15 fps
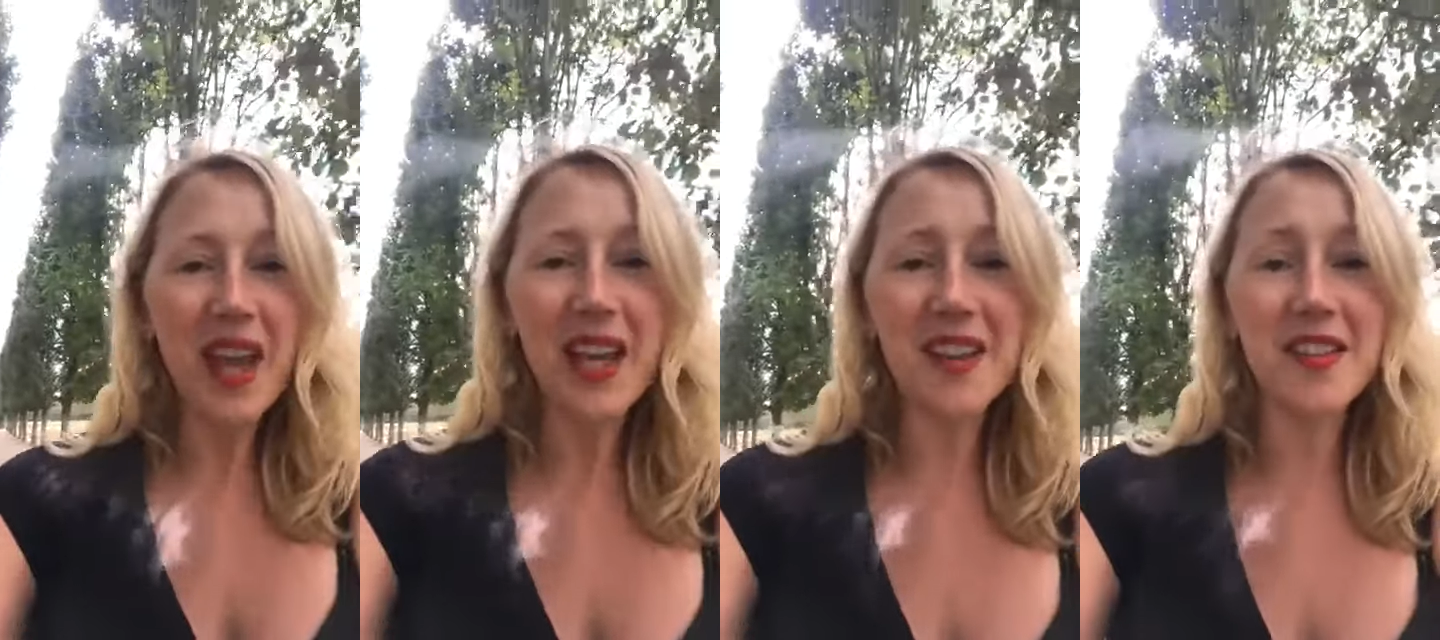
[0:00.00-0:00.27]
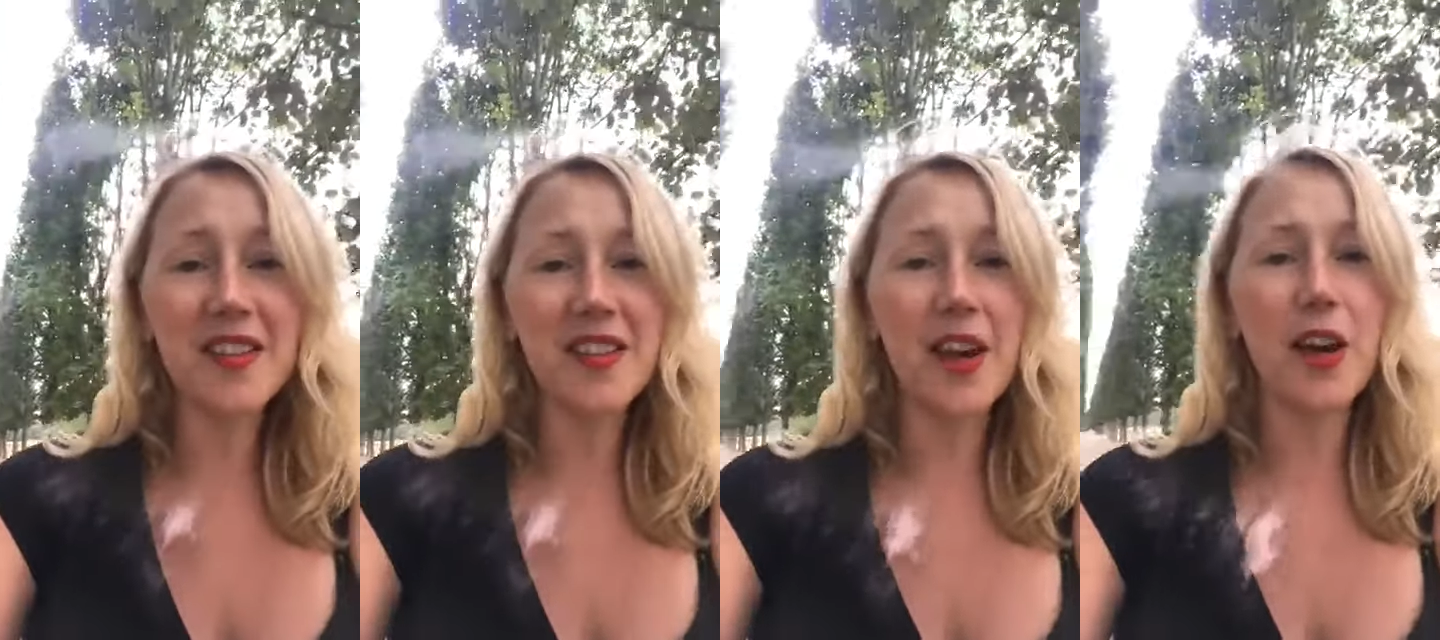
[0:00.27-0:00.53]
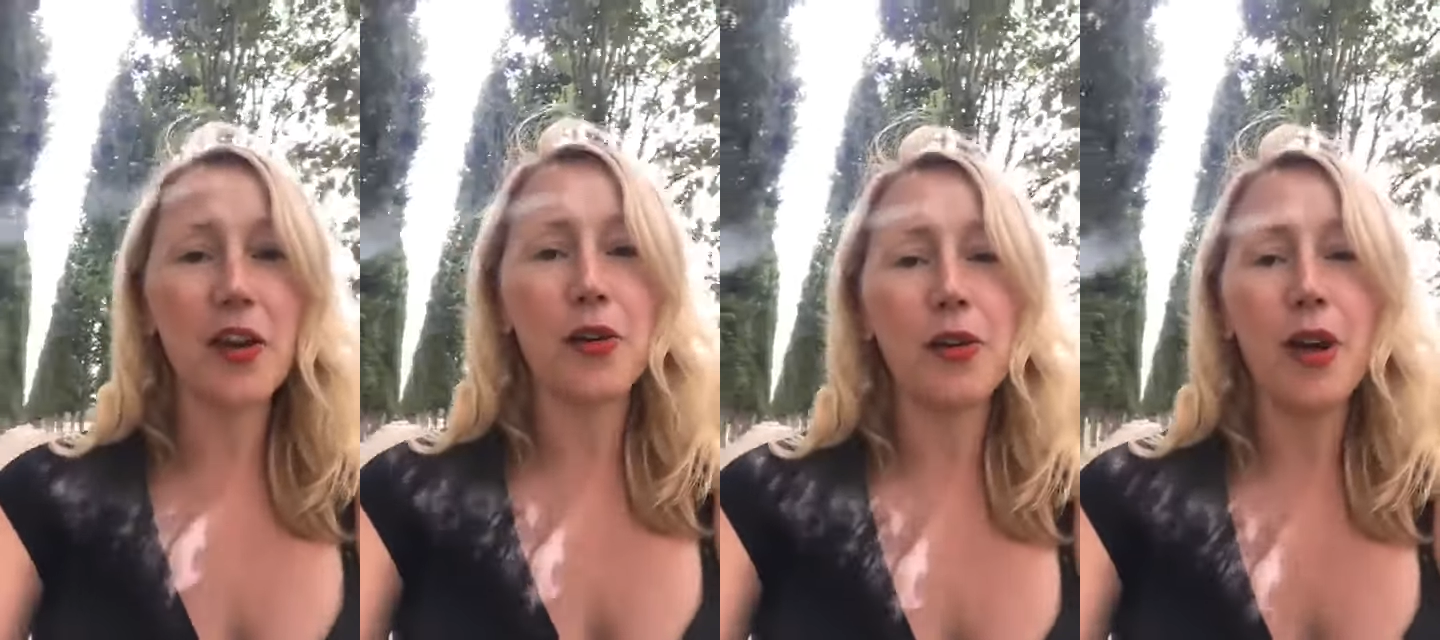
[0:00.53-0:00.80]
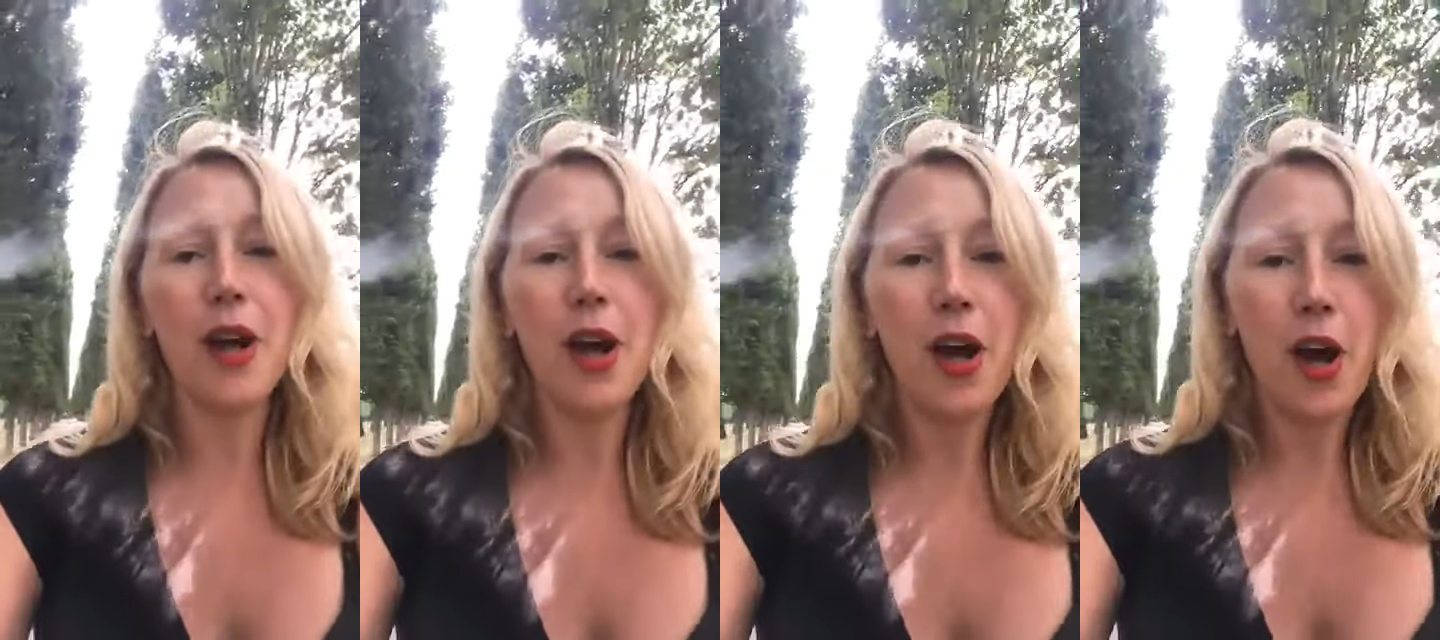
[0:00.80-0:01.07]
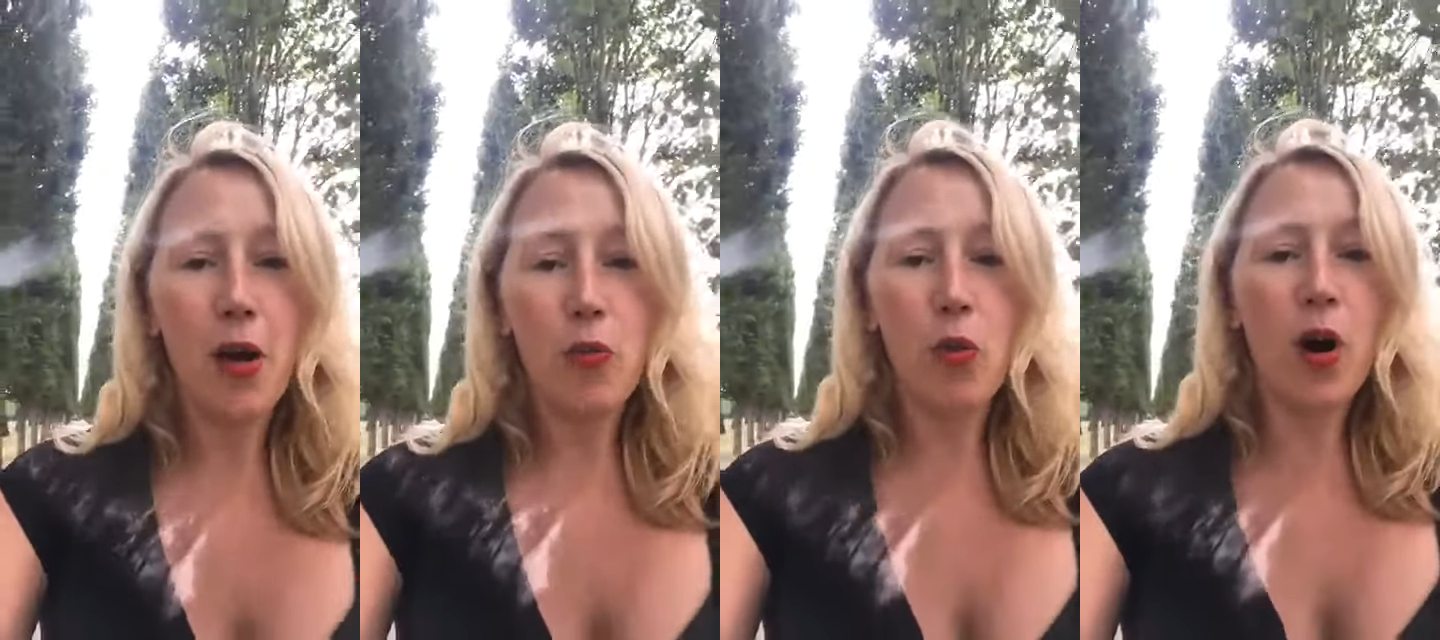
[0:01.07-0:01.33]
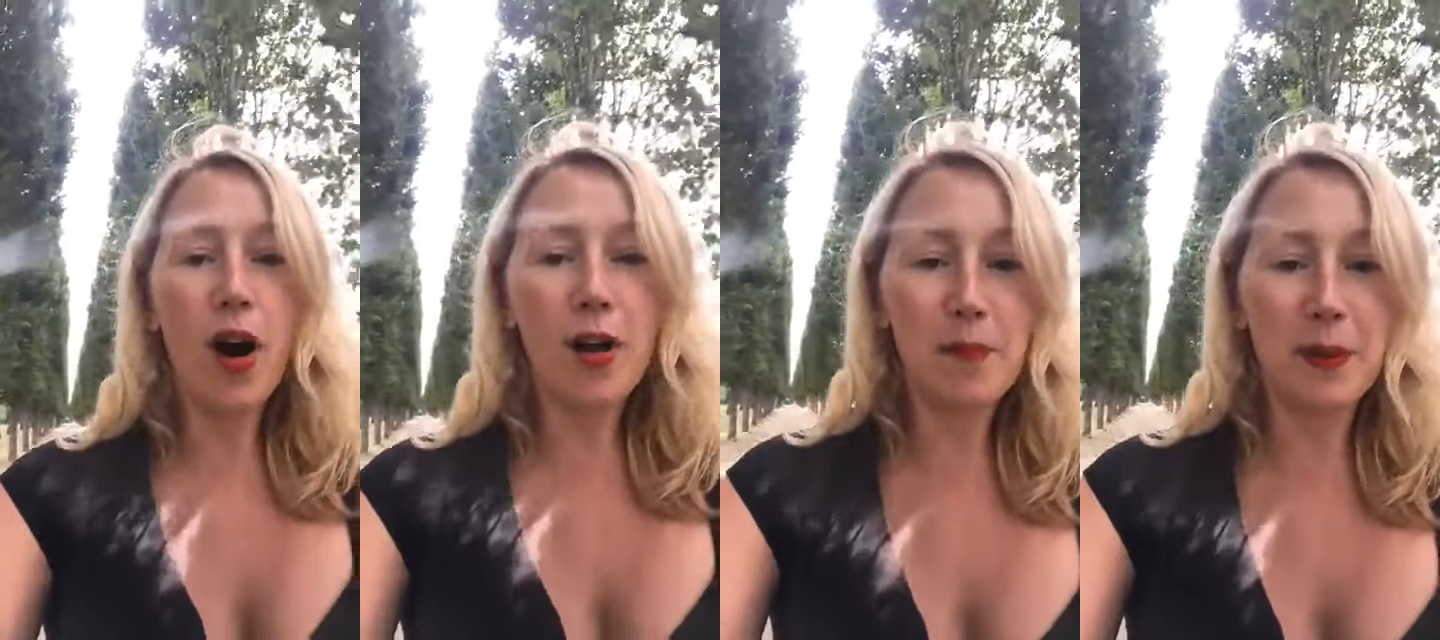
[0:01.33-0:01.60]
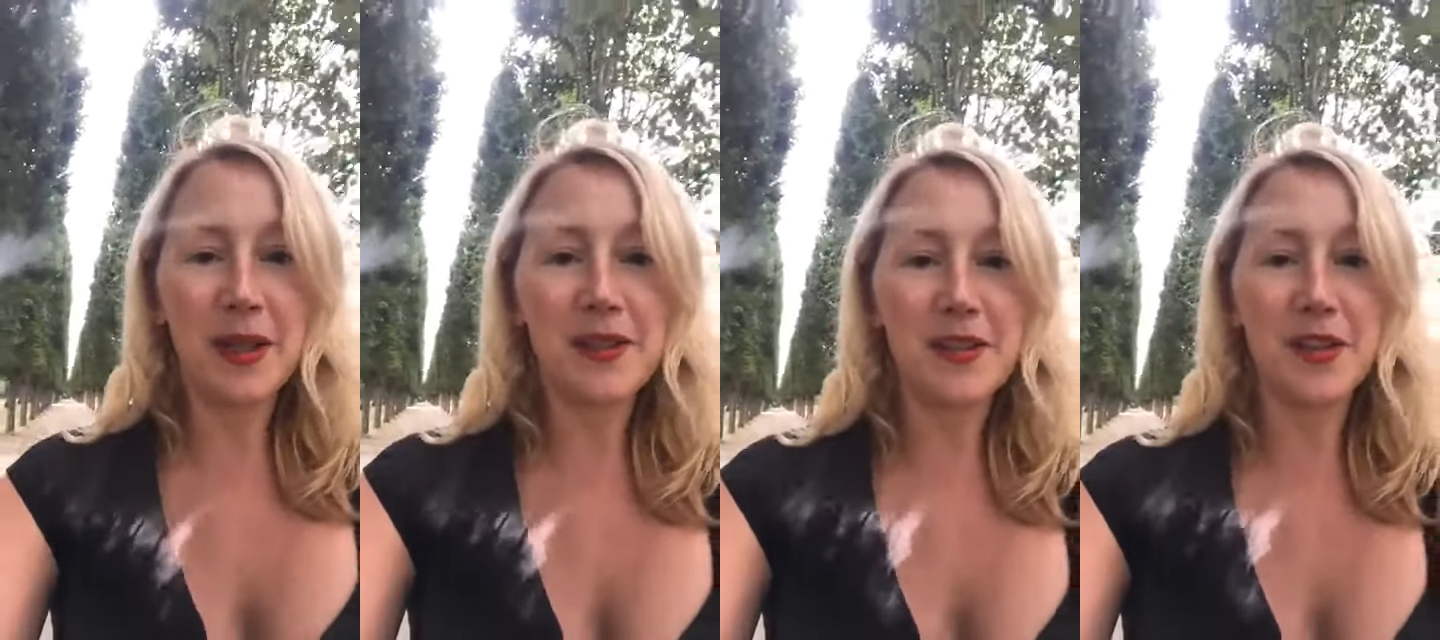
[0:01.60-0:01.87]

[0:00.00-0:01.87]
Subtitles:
And so what I've been